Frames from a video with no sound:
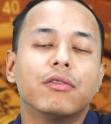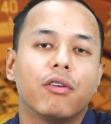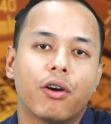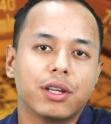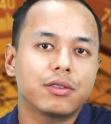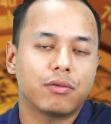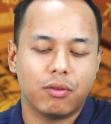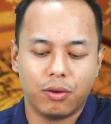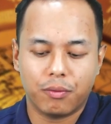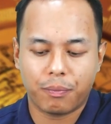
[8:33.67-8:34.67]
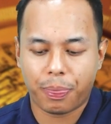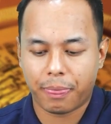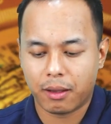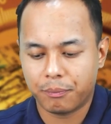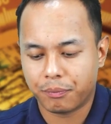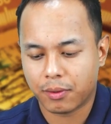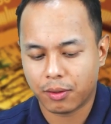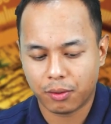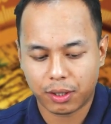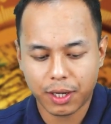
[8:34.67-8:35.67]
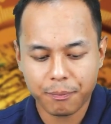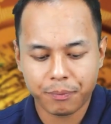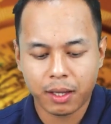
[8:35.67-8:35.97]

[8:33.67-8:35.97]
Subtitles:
forest floor. Okay.